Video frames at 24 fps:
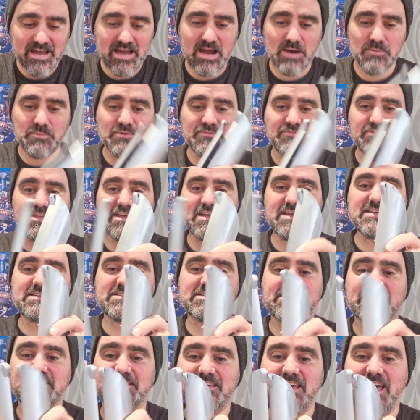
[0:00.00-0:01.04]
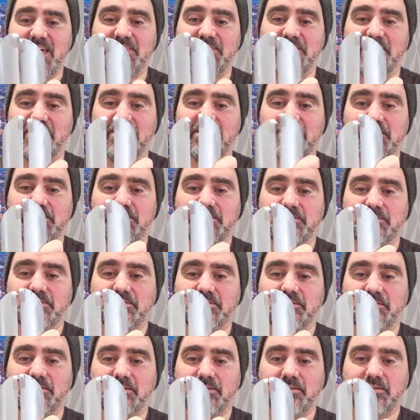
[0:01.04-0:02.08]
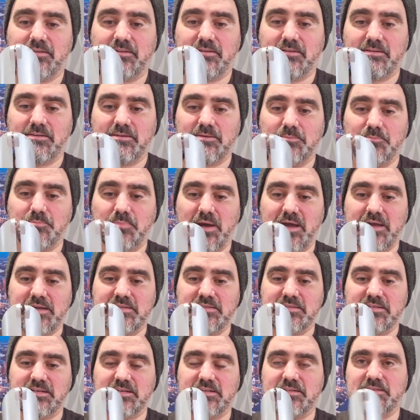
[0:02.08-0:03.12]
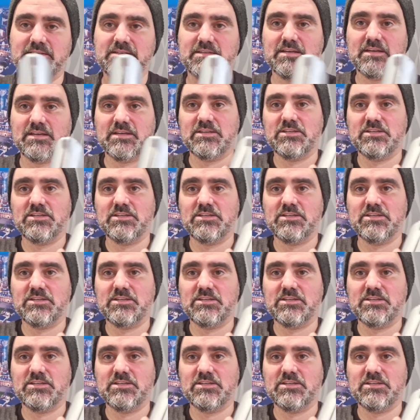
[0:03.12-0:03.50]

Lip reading: with these together painted,